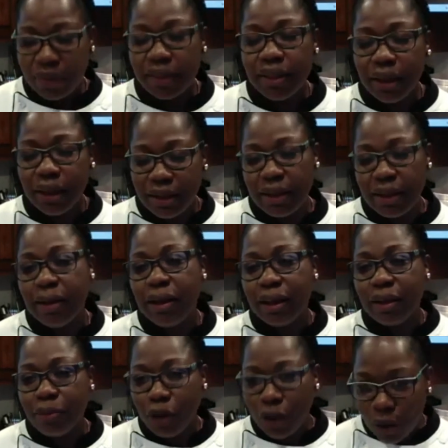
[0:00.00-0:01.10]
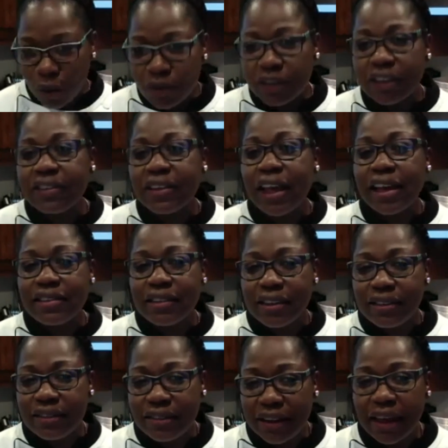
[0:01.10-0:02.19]
the closer
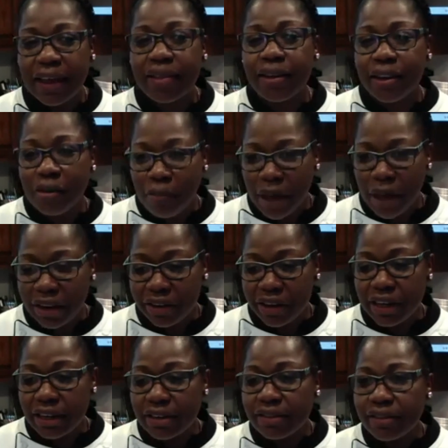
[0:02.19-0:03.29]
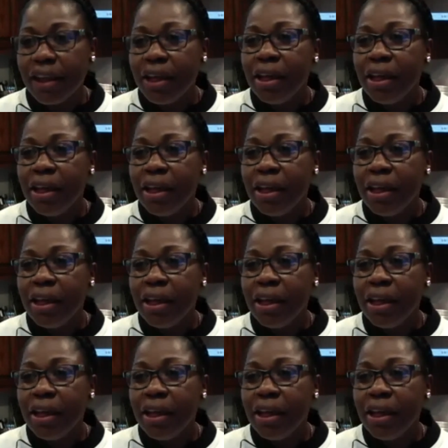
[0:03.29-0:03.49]
sizes together, the better it is.